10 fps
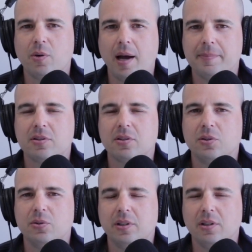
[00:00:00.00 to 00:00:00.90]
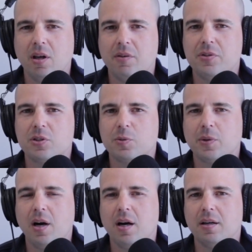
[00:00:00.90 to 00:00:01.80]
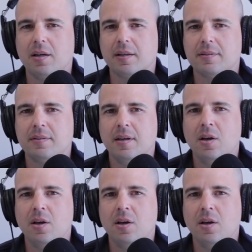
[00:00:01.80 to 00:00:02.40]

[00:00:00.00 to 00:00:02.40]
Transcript: absolutely love this product